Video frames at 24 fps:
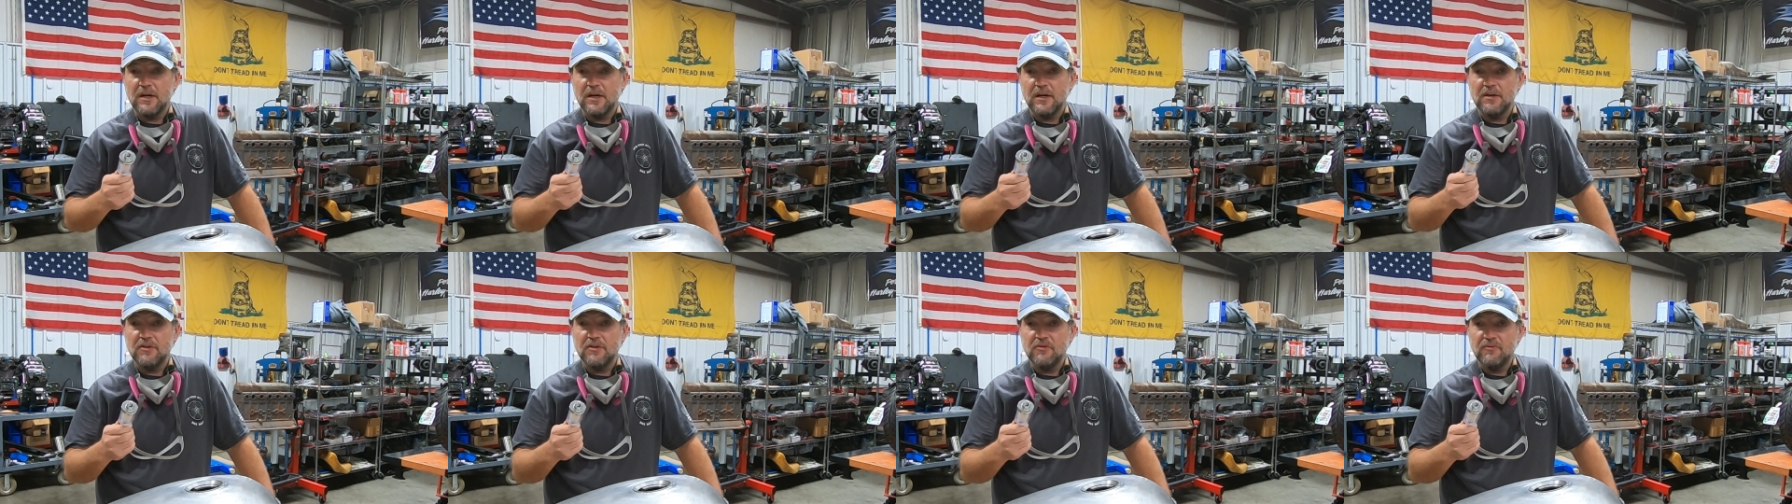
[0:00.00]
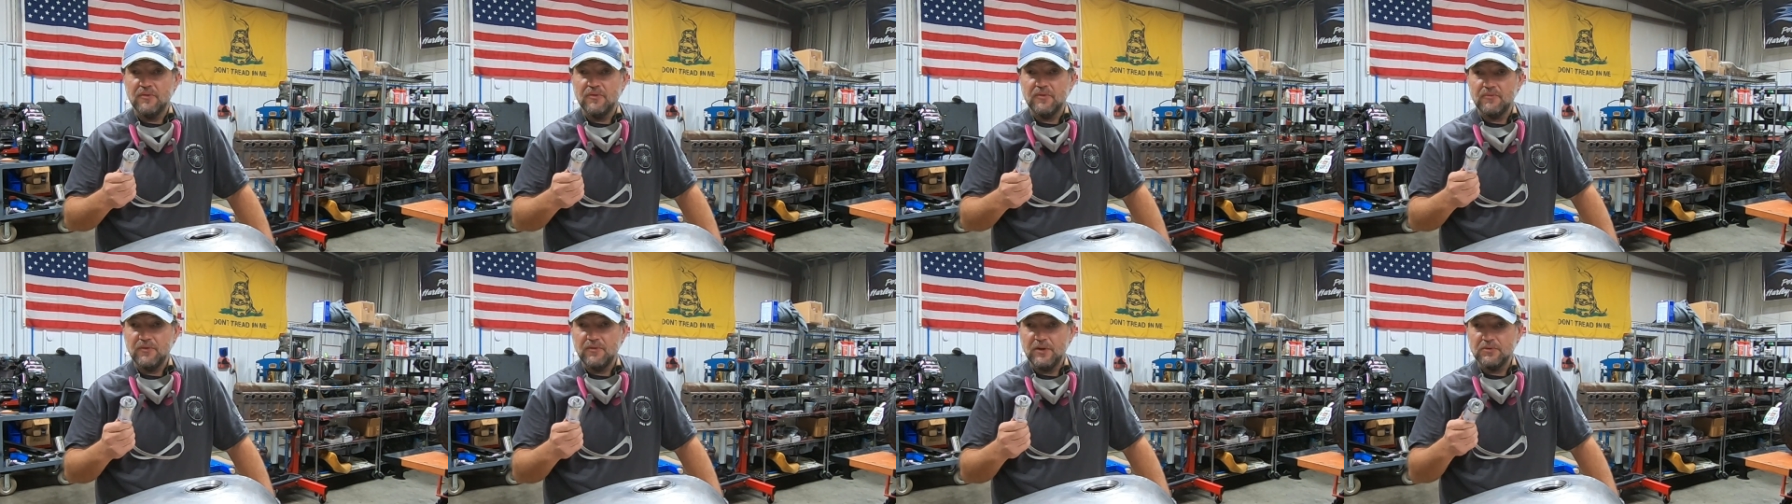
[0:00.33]

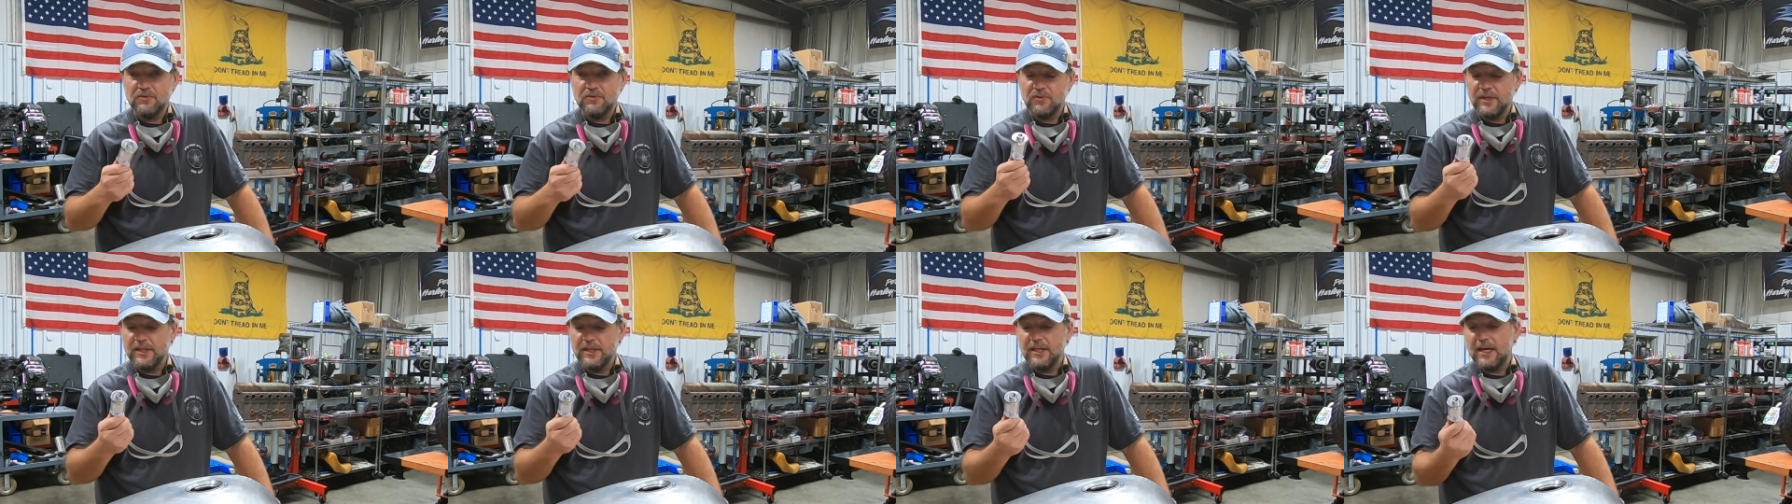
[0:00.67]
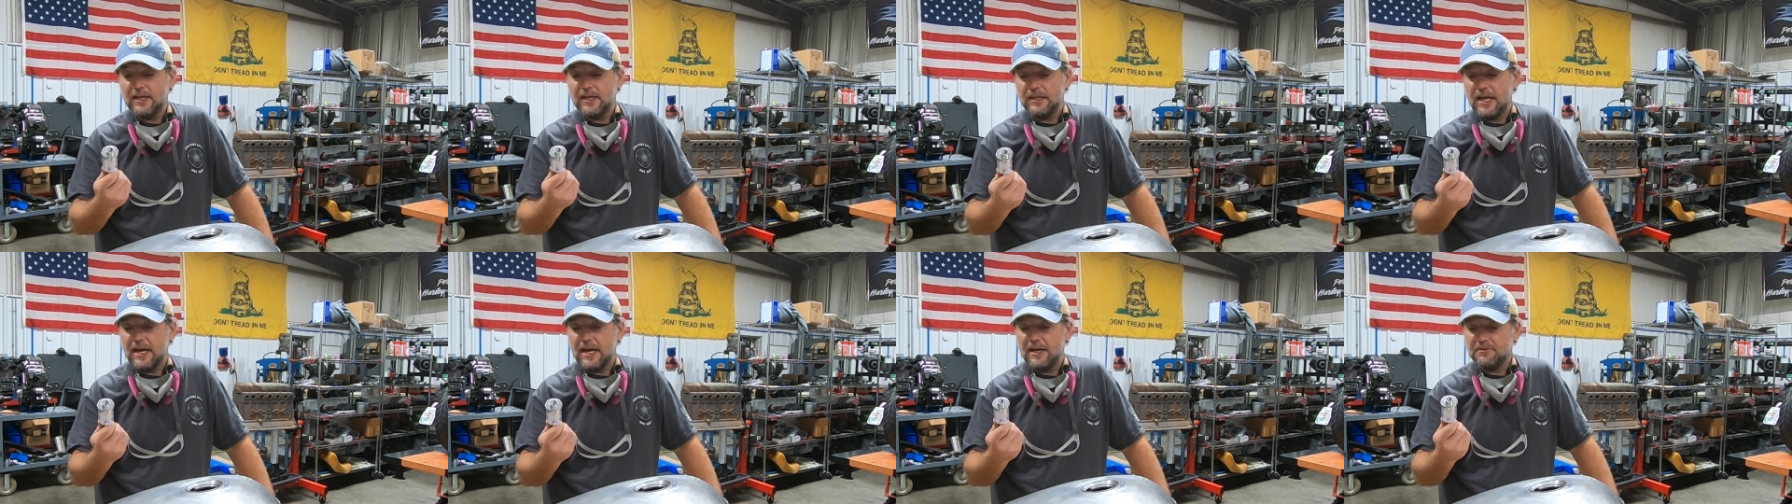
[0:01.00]
of filtering
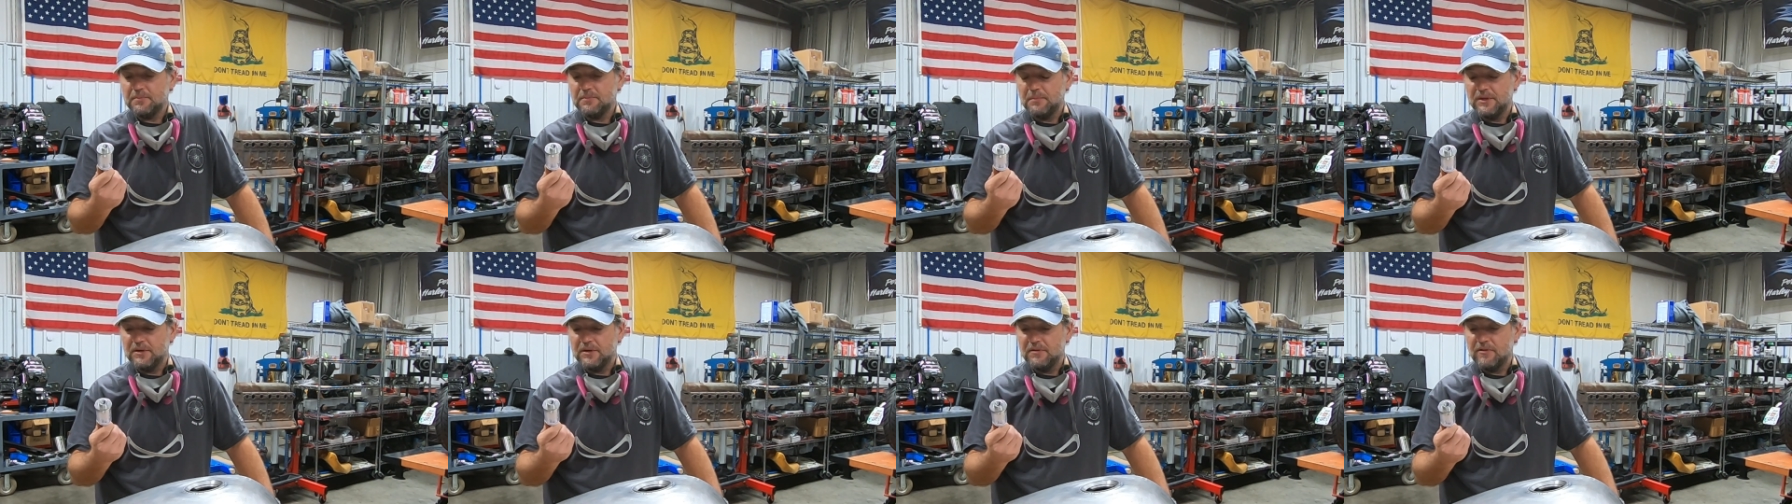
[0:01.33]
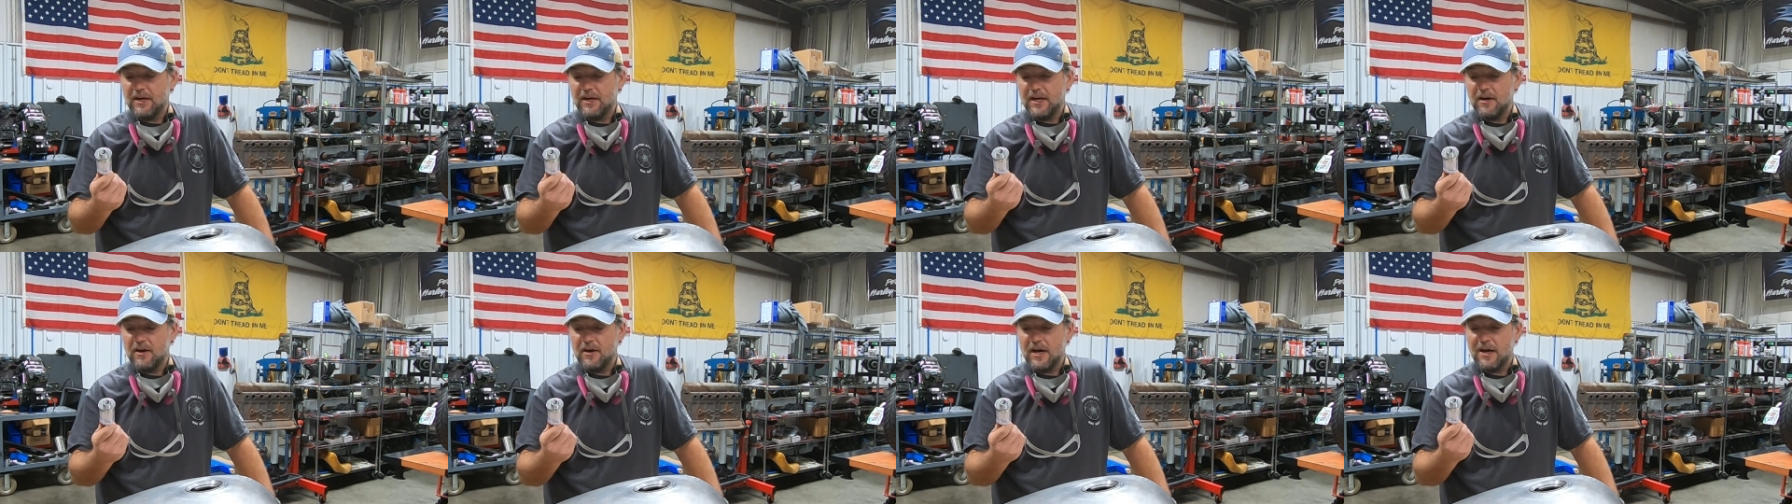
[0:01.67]
that last bit of
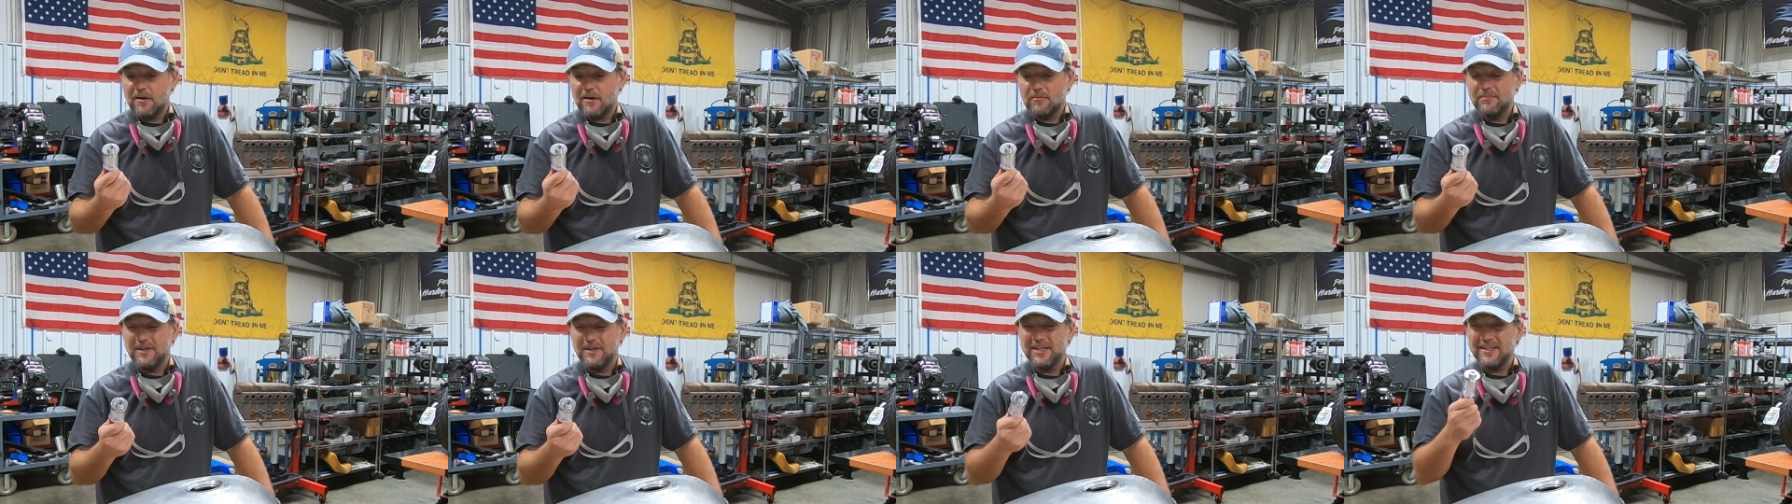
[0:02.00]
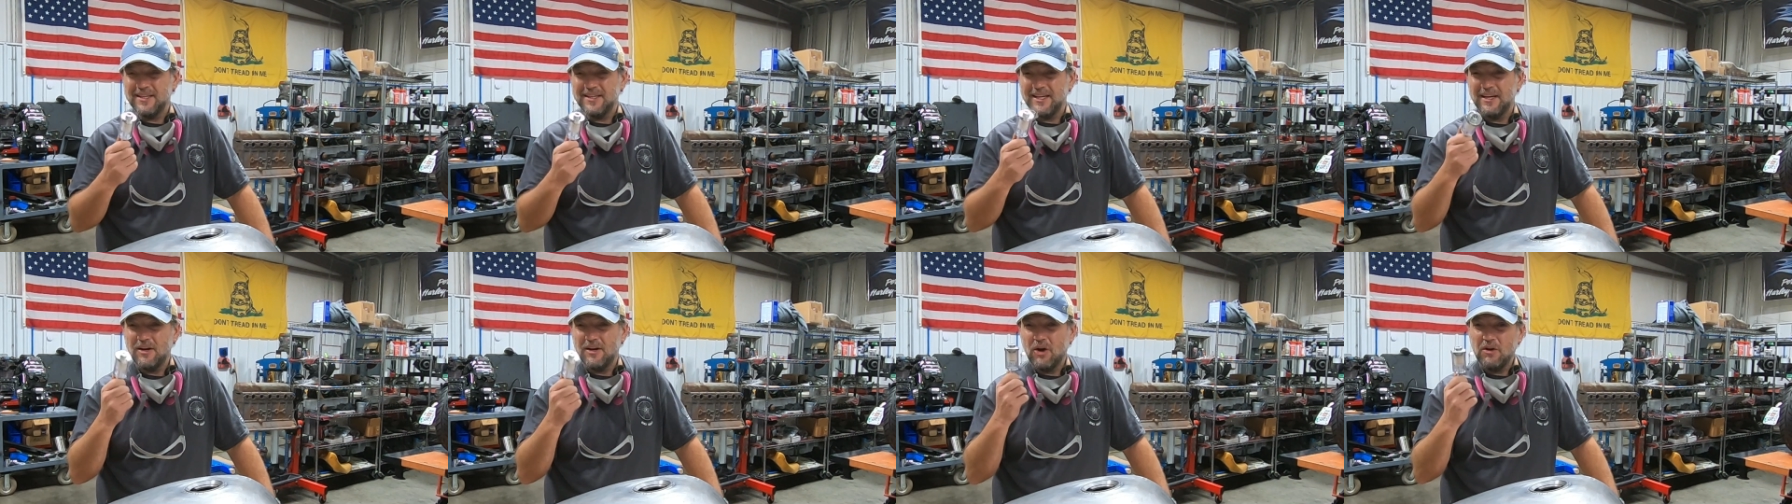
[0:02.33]
air out, but
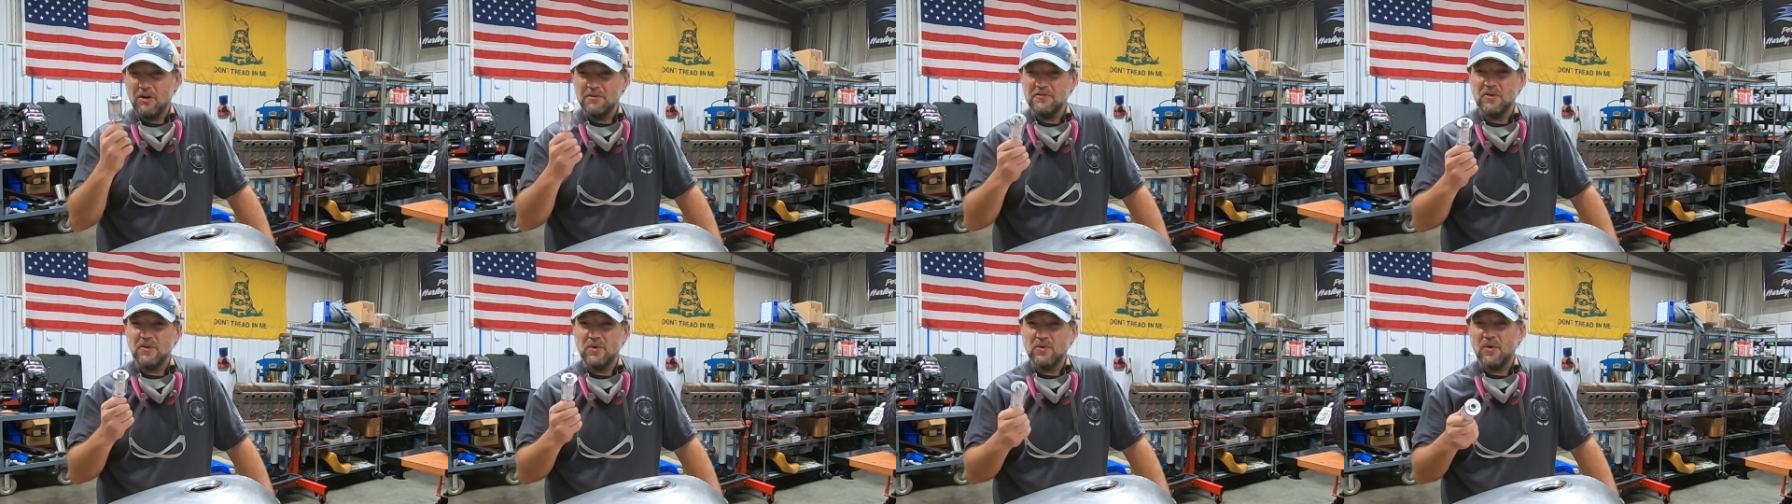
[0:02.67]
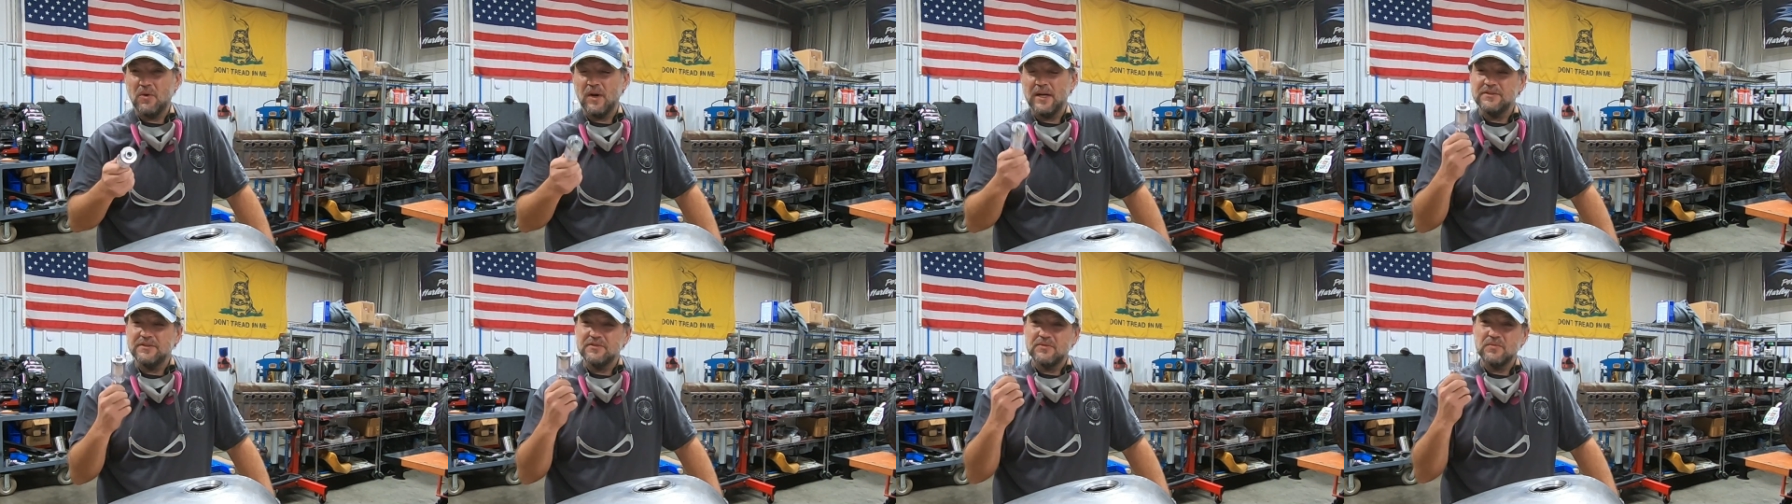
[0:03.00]
it also
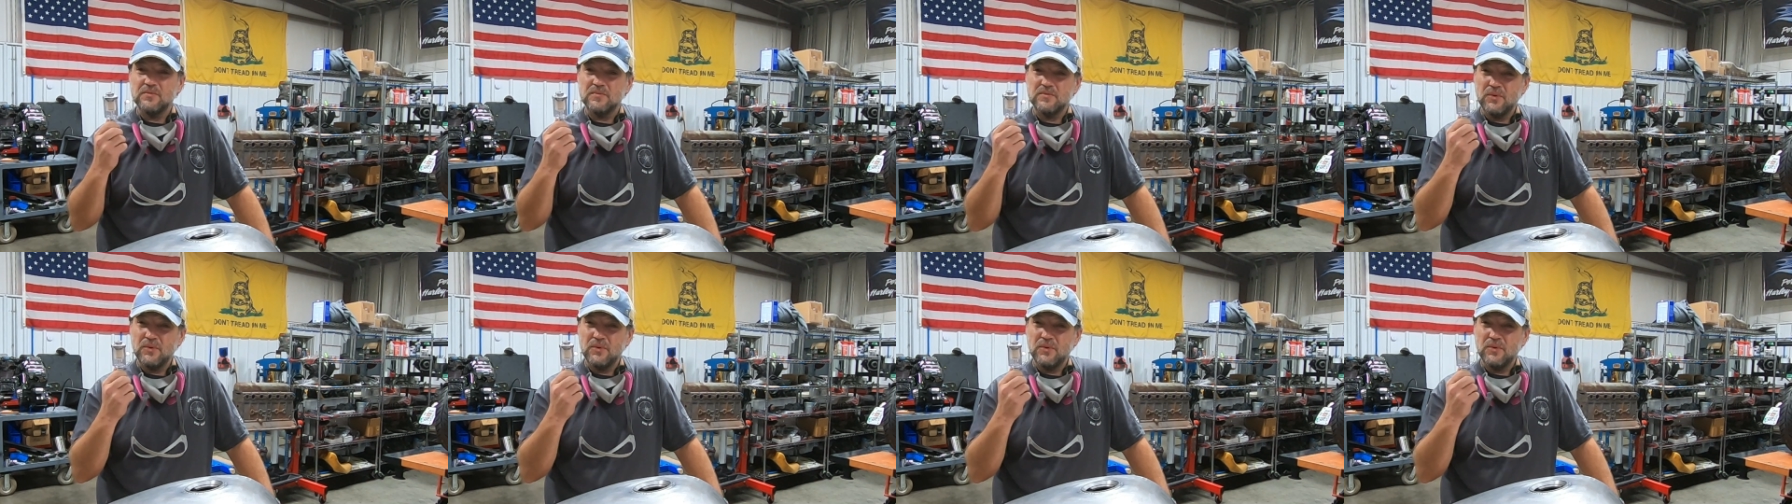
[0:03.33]
creates,